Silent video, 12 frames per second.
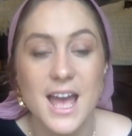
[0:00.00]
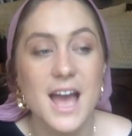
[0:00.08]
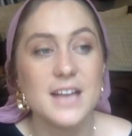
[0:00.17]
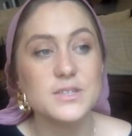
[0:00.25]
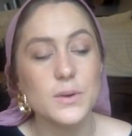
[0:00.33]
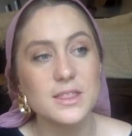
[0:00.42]

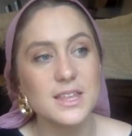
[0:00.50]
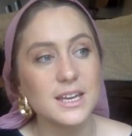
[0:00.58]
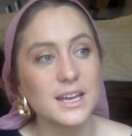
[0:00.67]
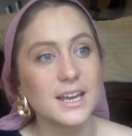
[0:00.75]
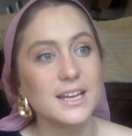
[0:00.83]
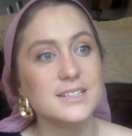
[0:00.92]
And so I
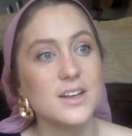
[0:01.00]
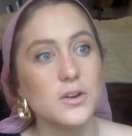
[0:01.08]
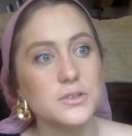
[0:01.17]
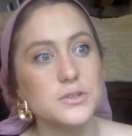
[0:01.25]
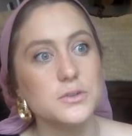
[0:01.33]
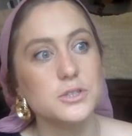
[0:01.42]
think it
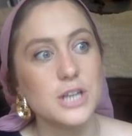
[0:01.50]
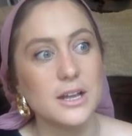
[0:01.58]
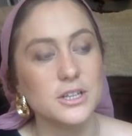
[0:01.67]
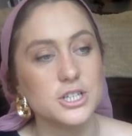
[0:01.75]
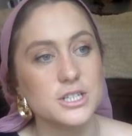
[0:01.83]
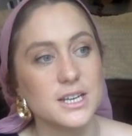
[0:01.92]
also
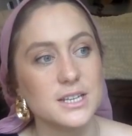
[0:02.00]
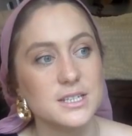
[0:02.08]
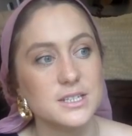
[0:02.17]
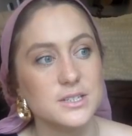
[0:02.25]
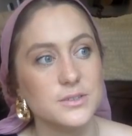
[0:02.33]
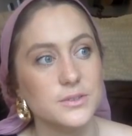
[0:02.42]
challenges us
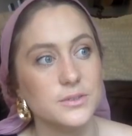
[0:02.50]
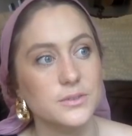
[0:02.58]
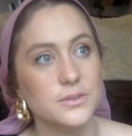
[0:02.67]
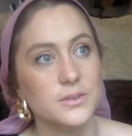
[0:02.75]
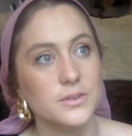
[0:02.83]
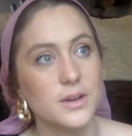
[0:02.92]
to
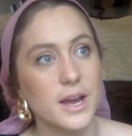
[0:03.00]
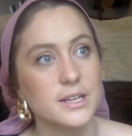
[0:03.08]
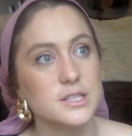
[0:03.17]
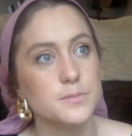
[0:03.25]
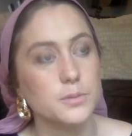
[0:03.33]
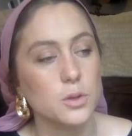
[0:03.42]

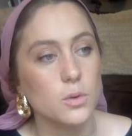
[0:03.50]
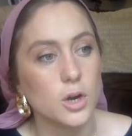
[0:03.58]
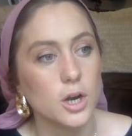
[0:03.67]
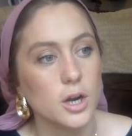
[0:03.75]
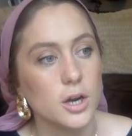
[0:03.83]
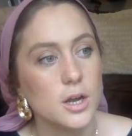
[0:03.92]

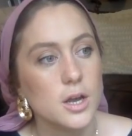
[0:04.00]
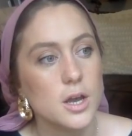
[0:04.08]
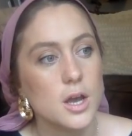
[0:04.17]
explore